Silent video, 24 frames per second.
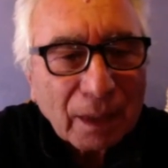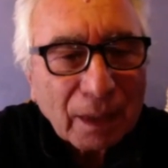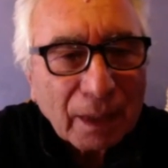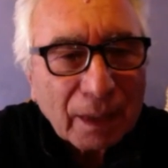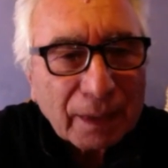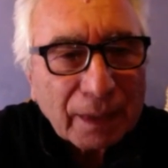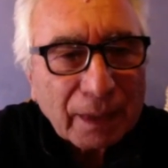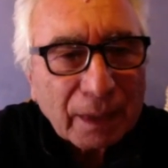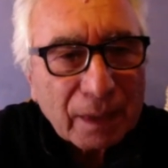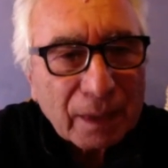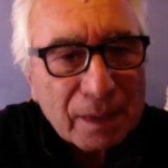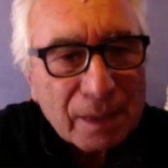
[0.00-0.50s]

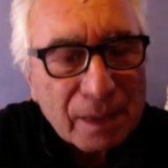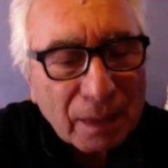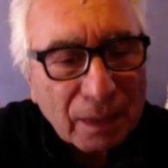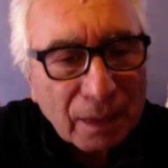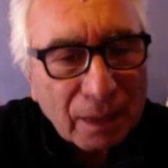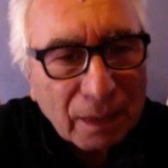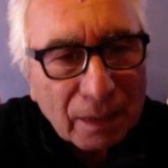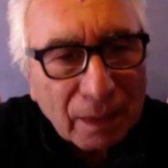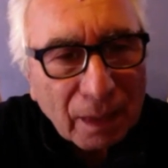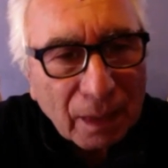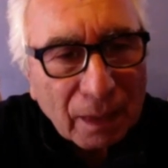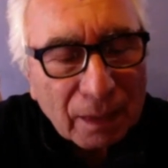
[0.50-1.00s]
there's
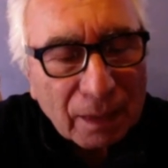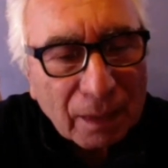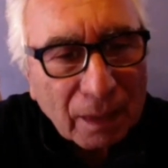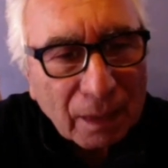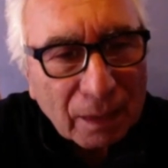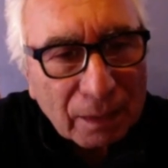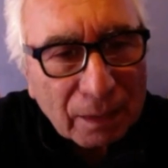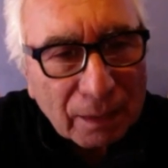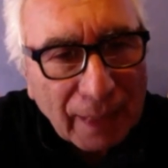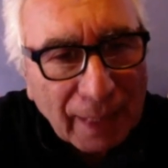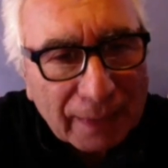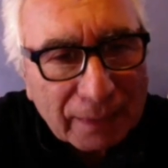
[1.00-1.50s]
a
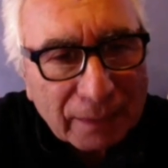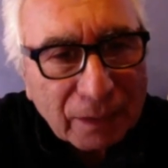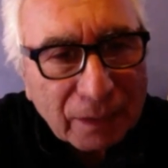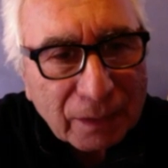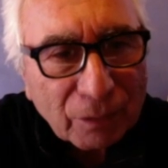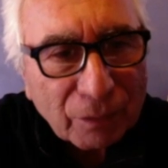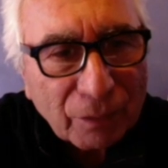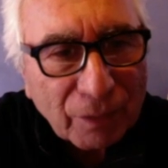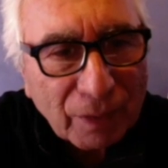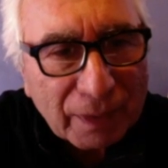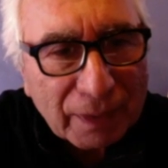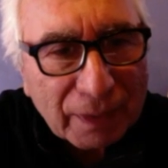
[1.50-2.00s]

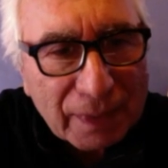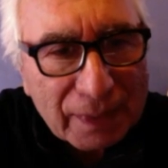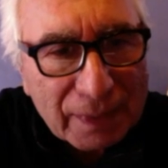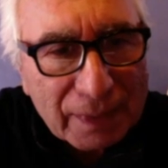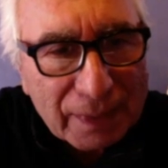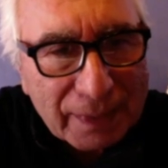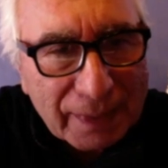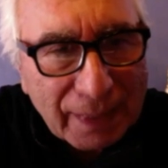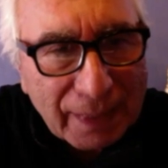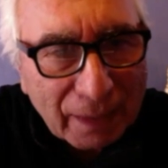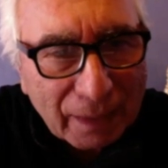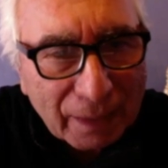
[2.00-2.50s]
collective
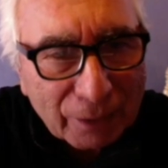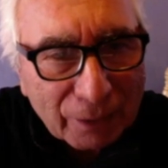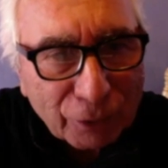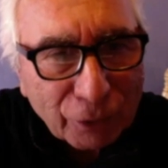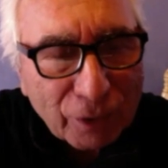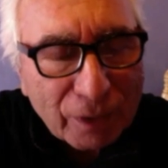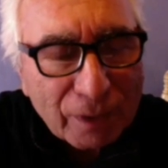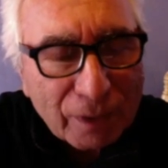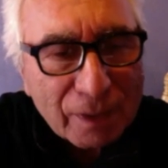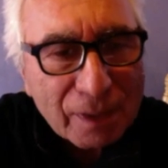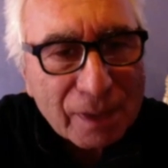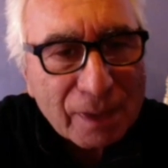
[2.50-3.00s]

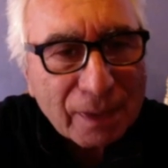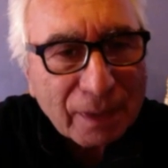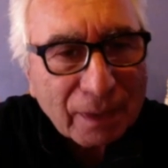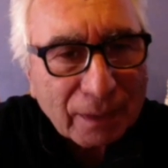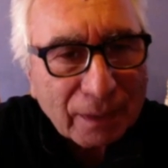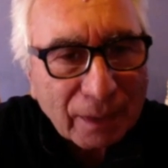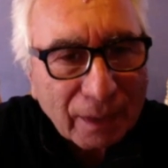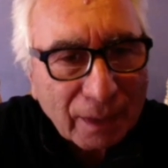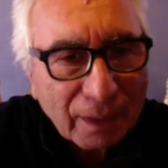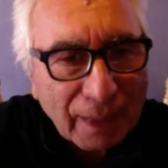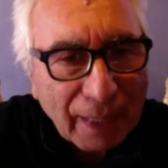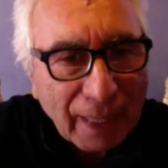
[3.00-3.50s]
intelligence that
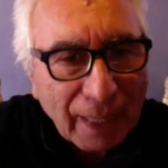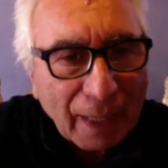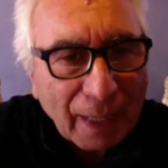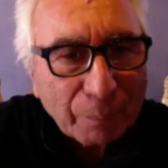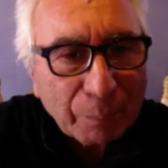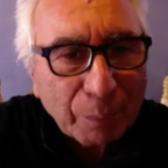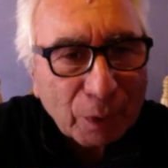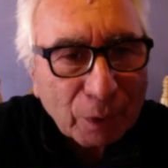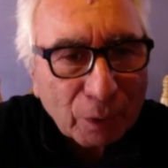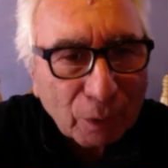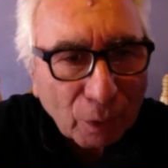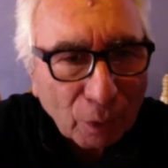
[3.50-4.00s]
can
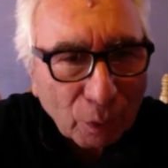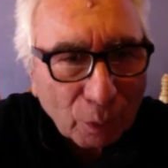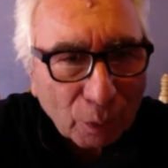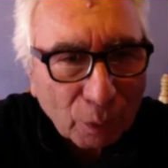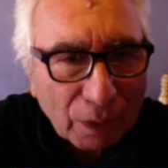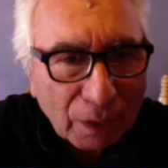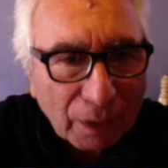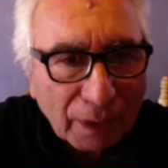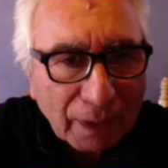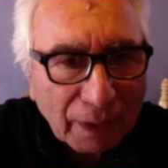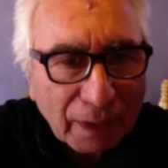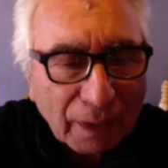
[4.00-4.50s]
happen
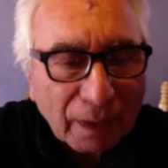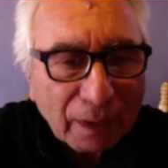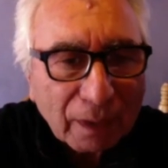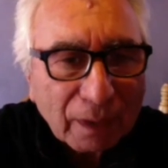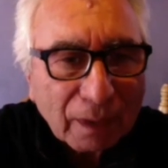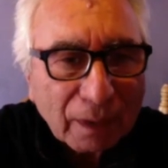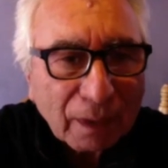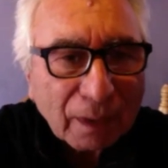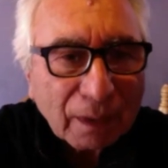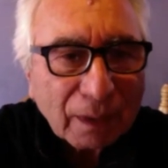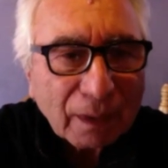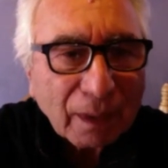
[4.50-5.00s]
locally
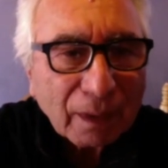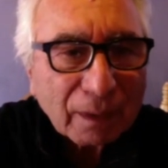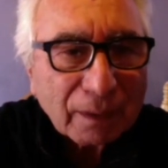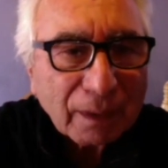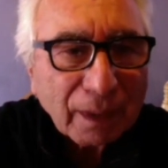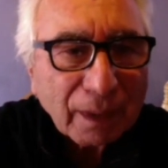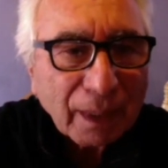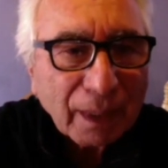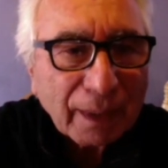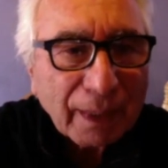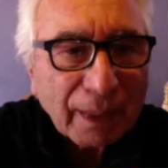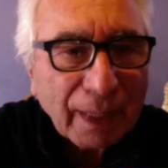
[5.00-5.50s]
that
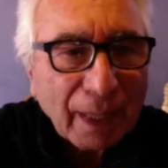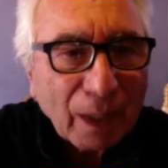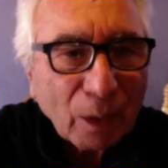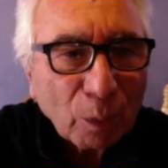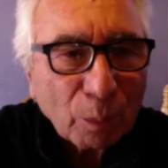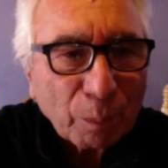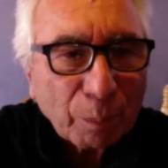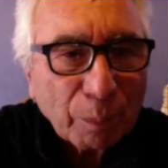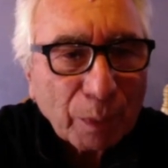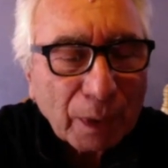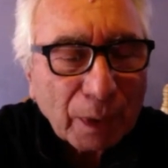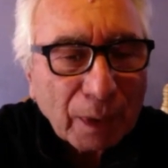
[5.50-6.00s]
can
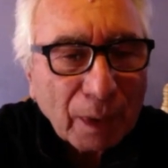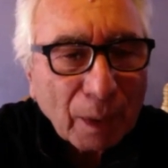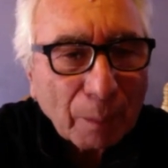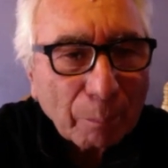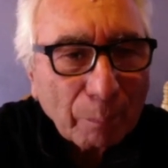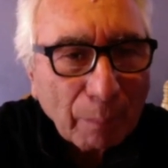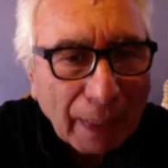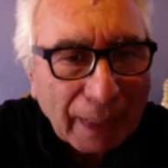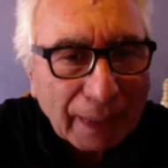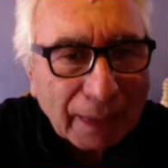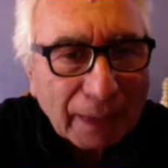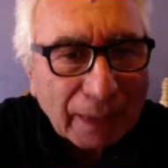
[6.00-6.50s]
help
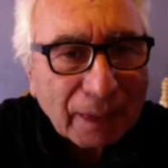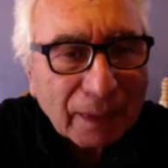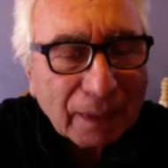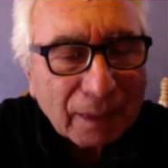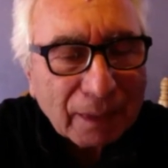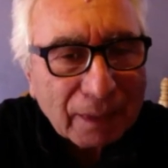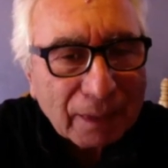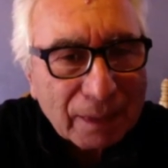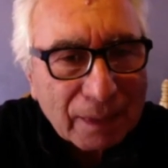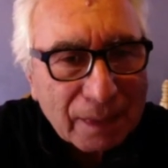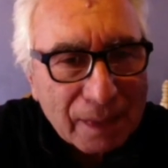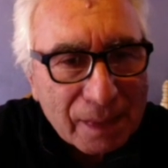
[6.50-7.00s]
make
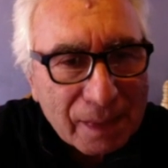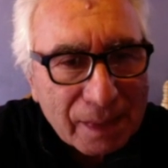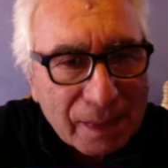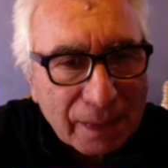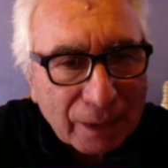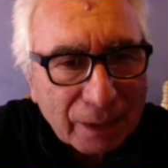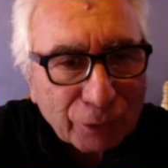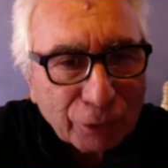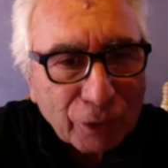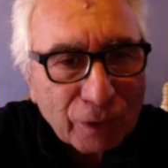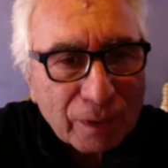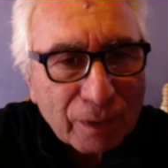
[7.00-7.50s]

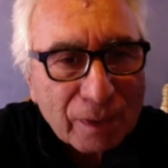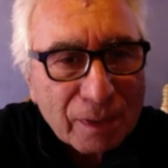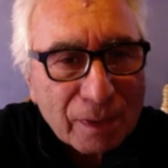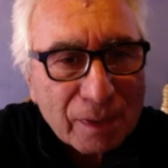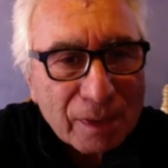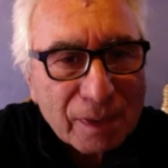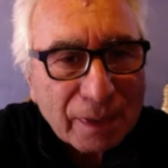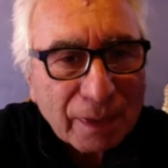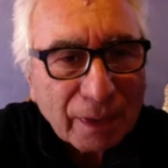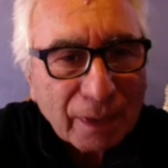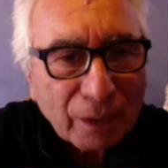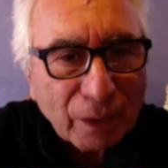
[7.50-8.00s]

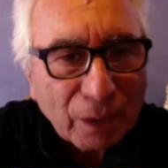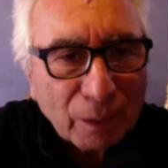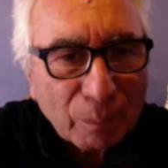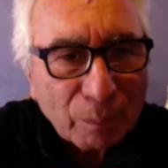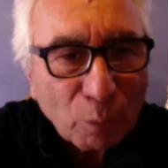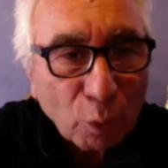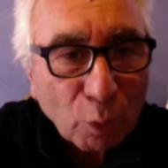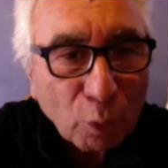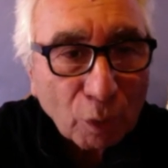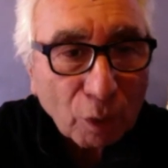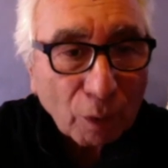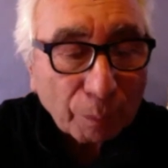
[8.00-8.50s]
decisions that are
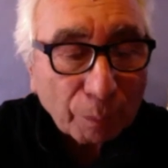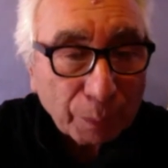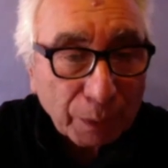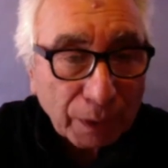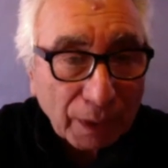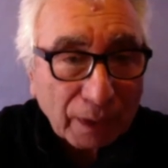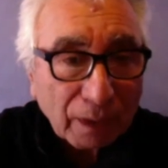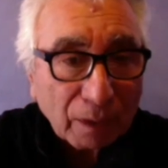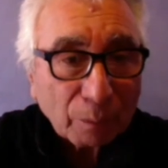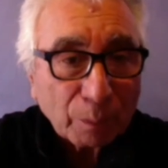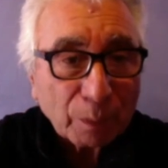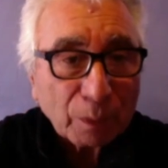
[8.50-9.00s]
more
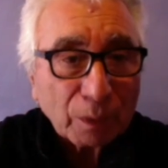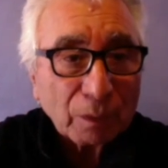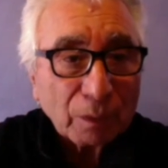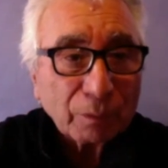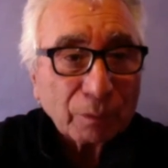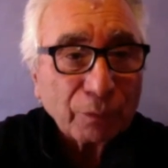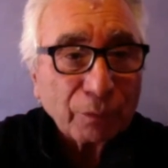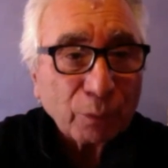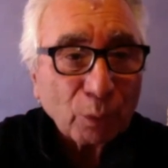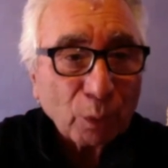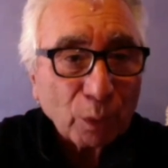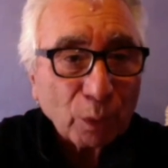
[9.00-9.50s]
applicable
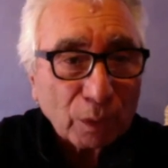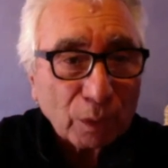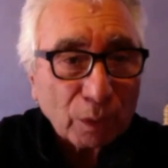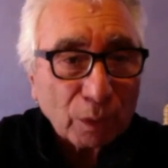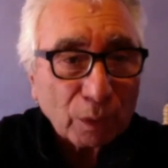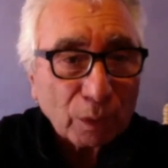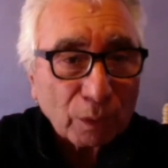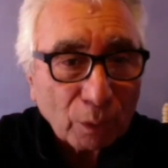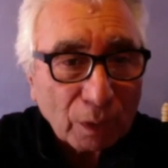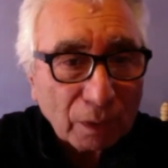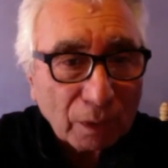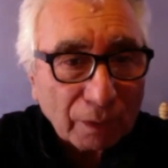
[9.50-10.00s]
for
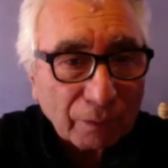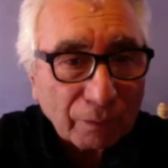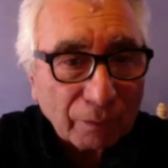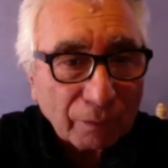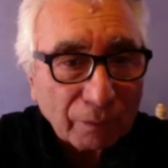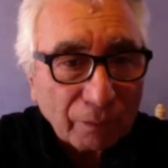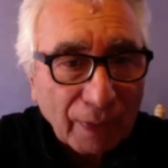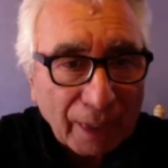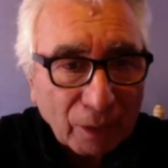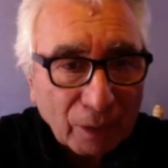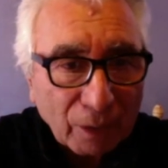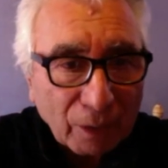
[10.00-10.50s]
local
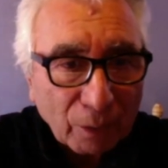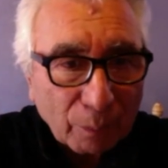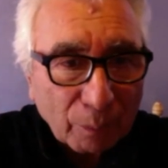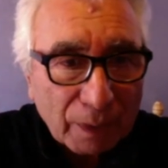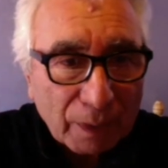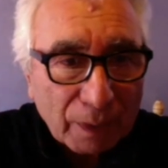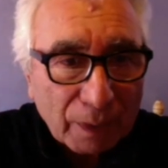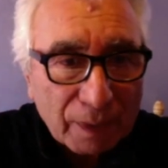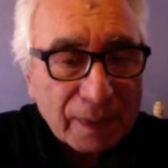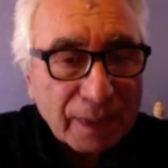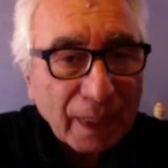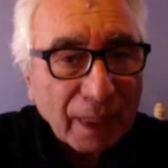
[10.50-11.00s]

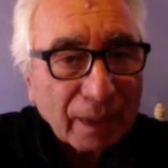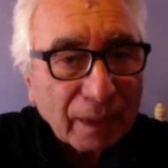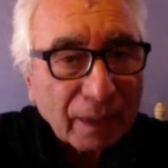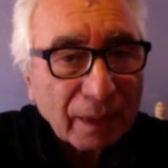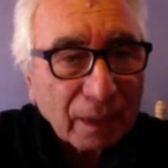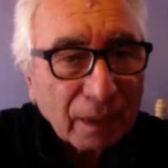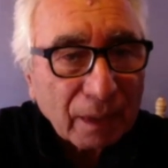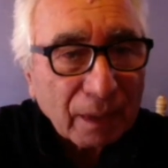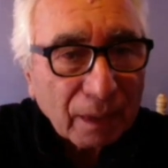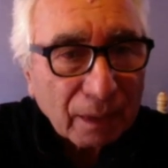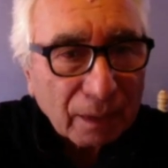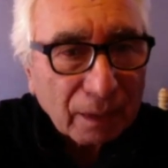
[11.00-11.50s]
environments
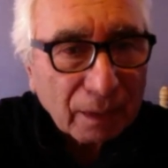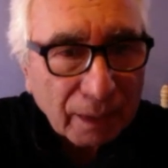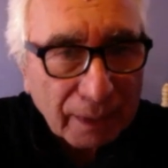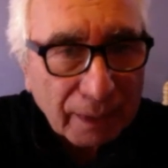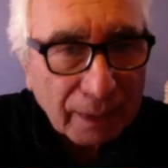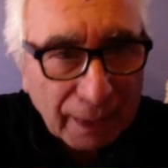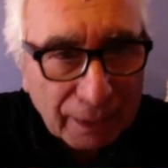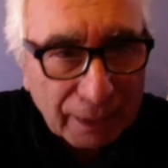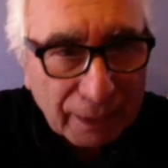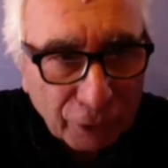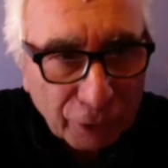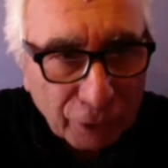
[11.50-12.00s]
than the
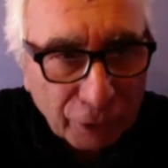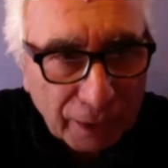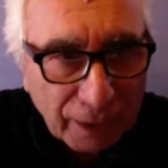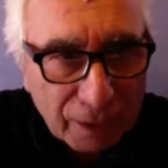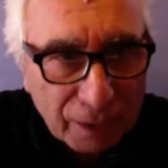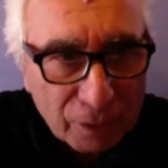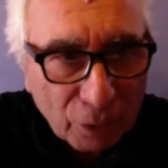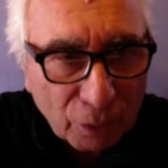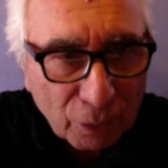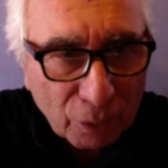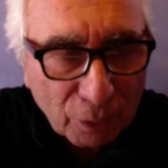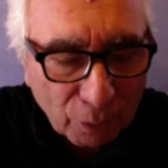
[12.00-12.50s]
nation
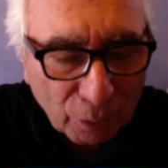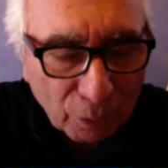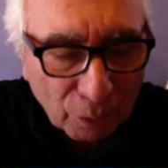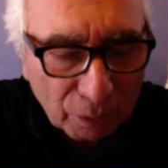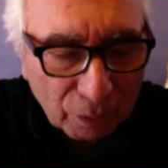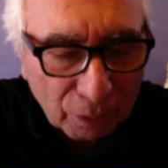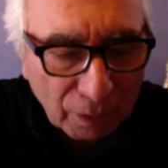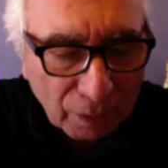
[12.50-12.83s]
as a whole.